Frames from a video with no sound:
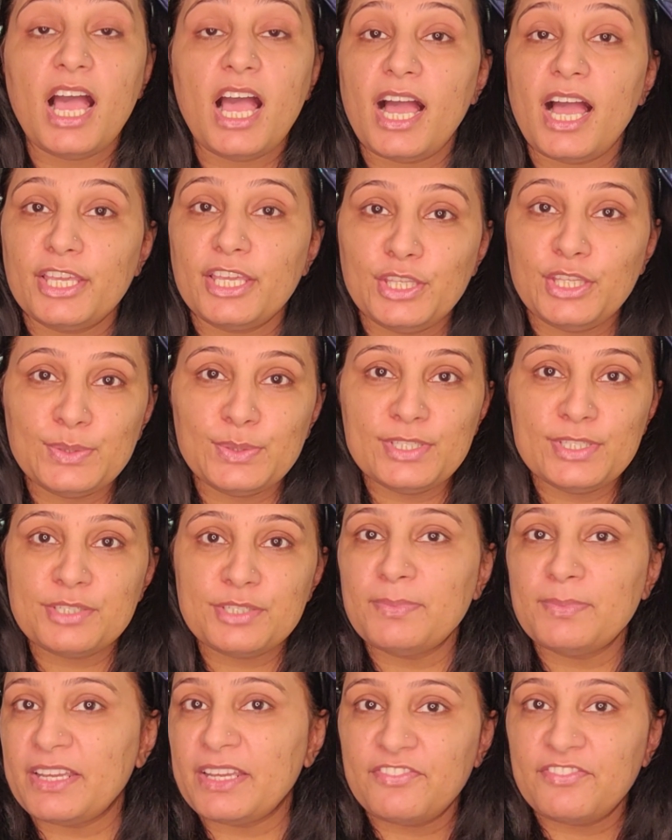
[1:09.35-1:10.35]
I
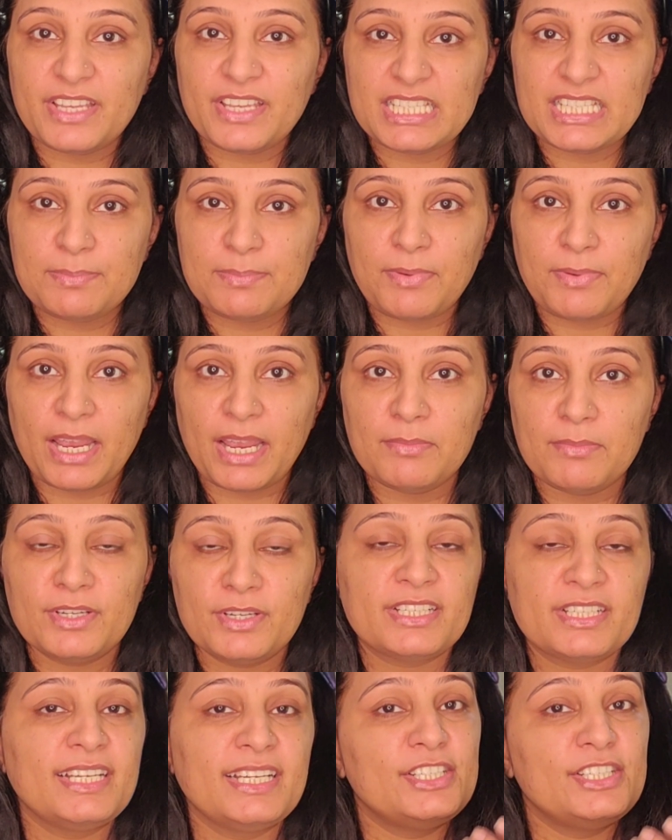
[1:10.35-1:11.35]
used my face primer
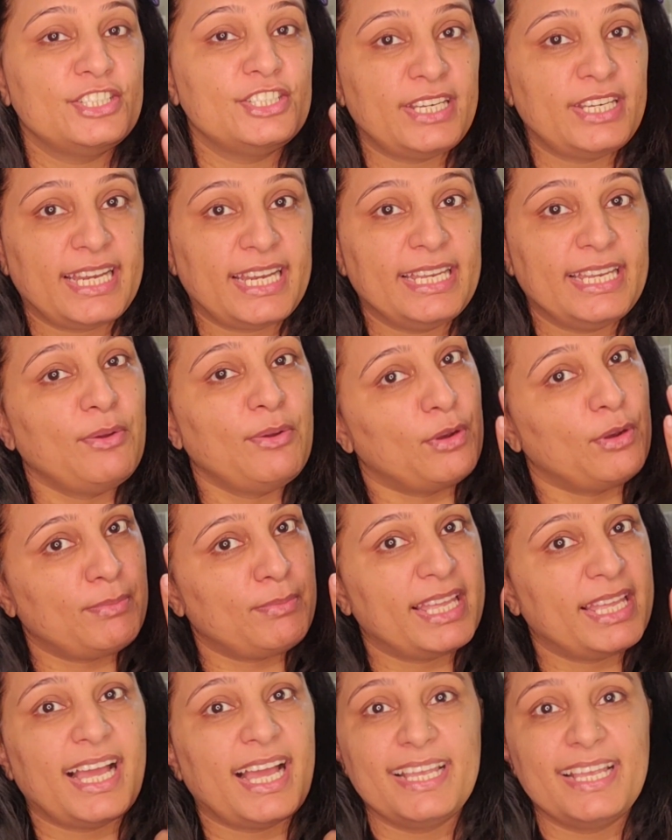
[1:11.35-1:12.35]
directly on
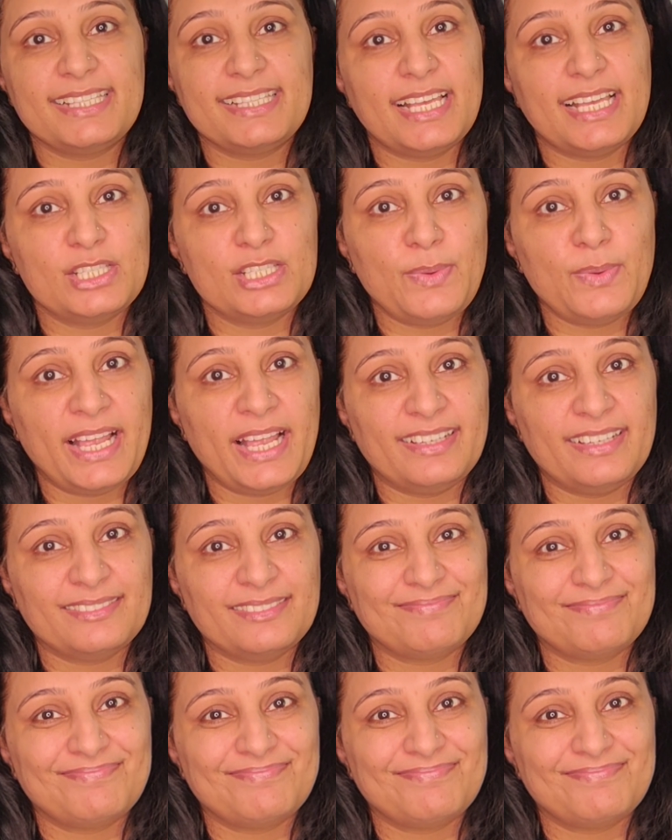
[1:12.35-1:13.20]
my eyes as well.